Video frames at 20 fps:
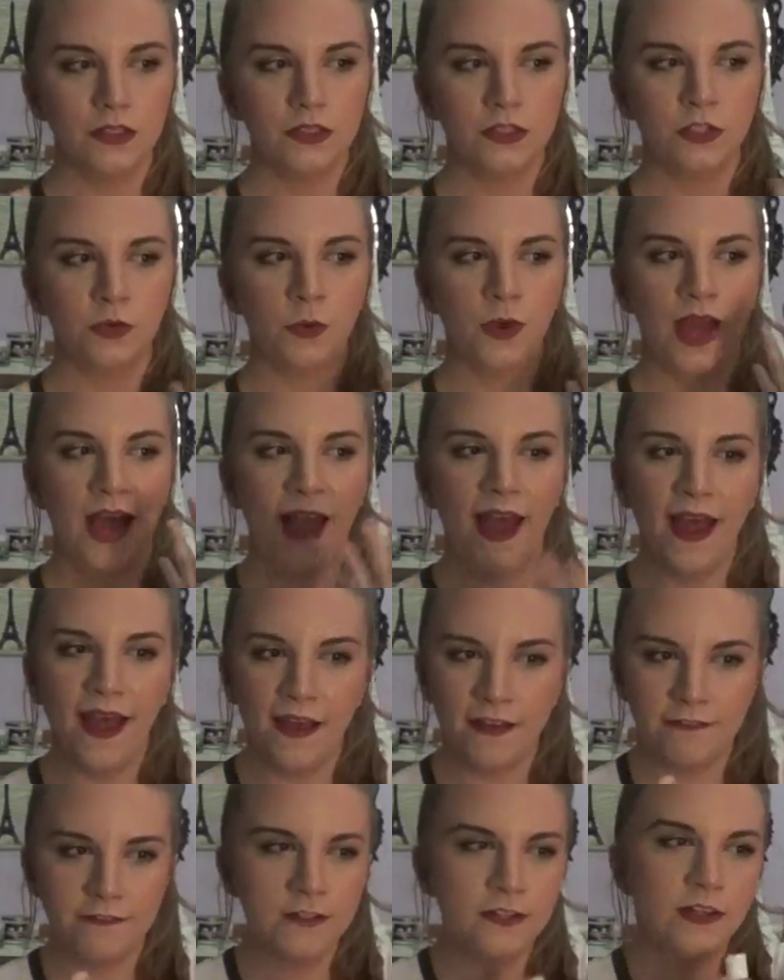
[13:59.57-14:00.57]
to
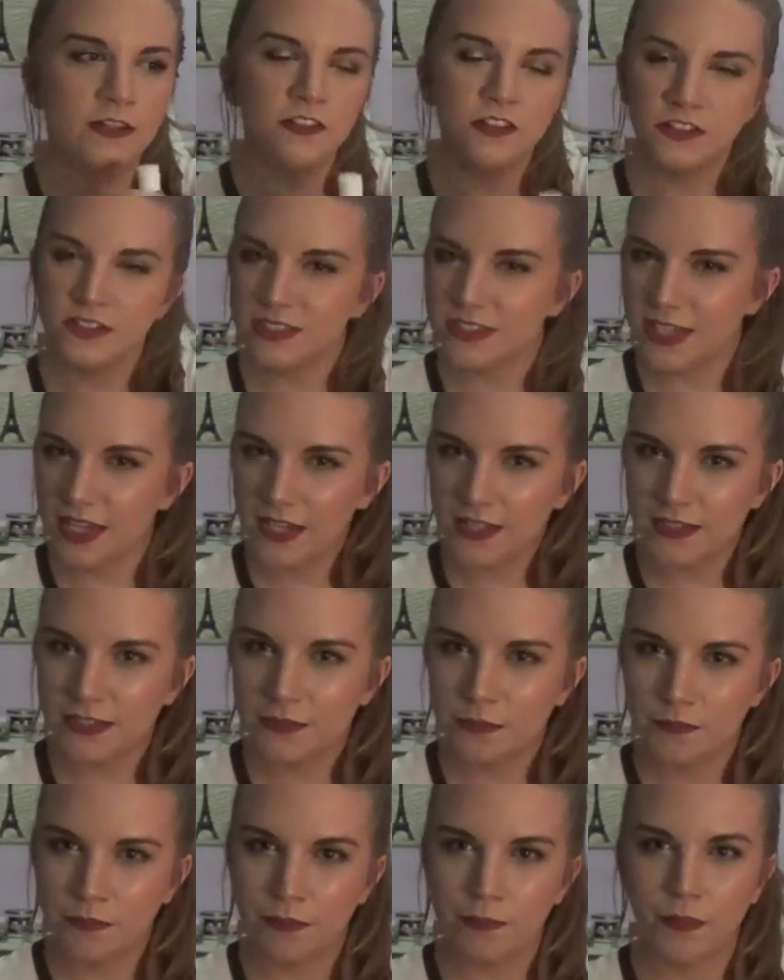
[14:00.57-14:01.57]
have another
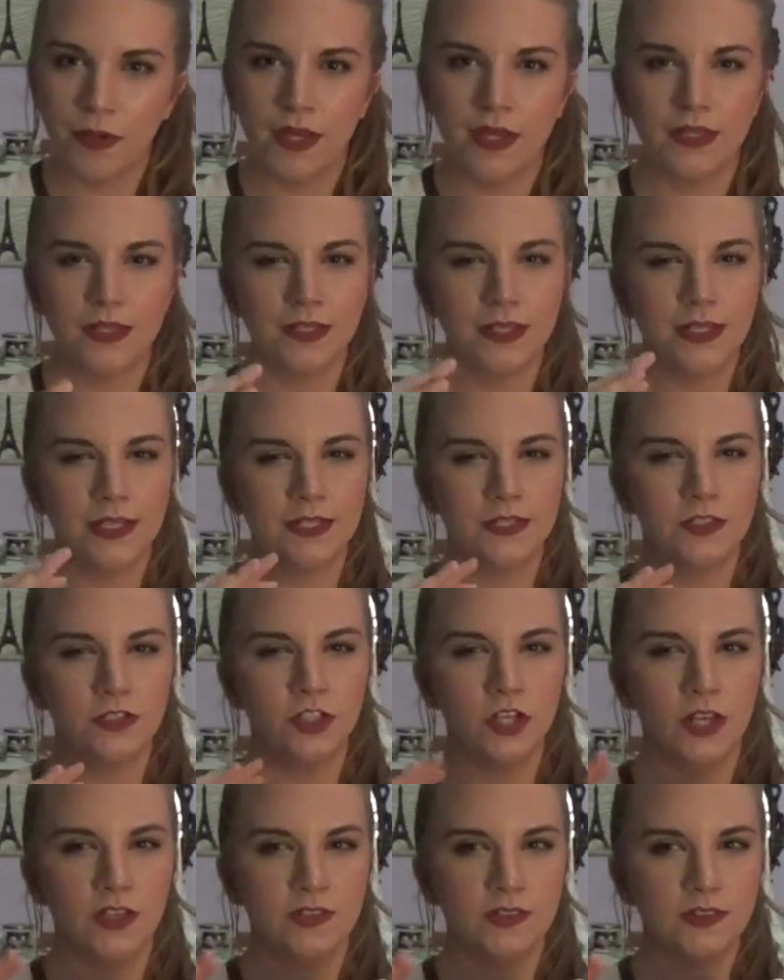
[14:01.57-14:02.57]
scent, but it
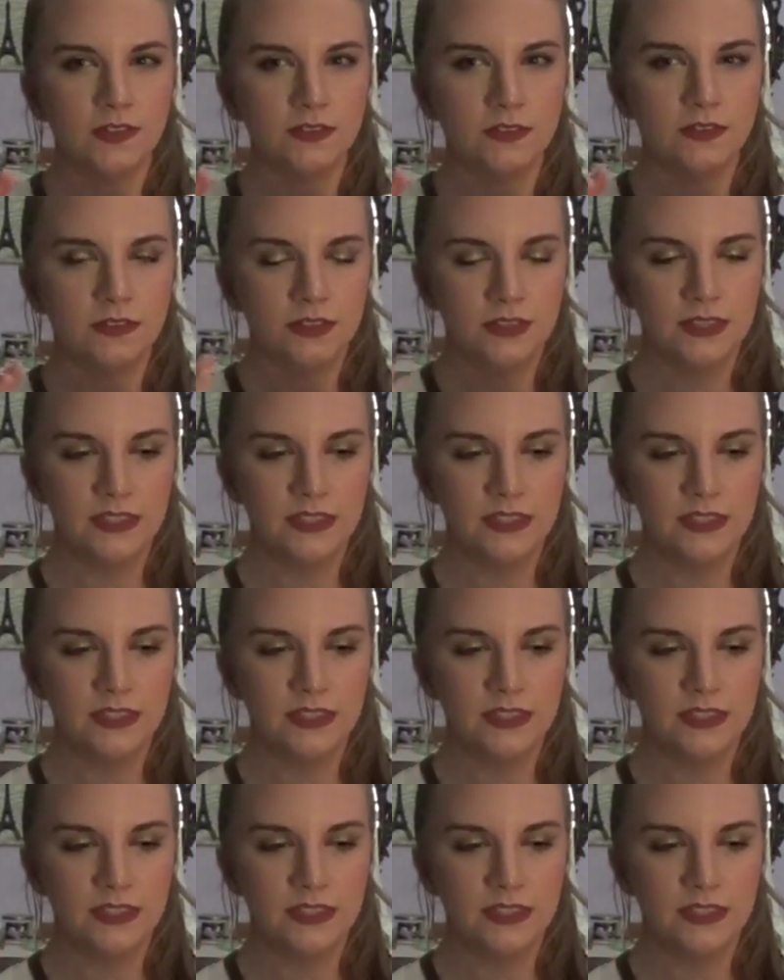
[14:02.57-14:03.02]
just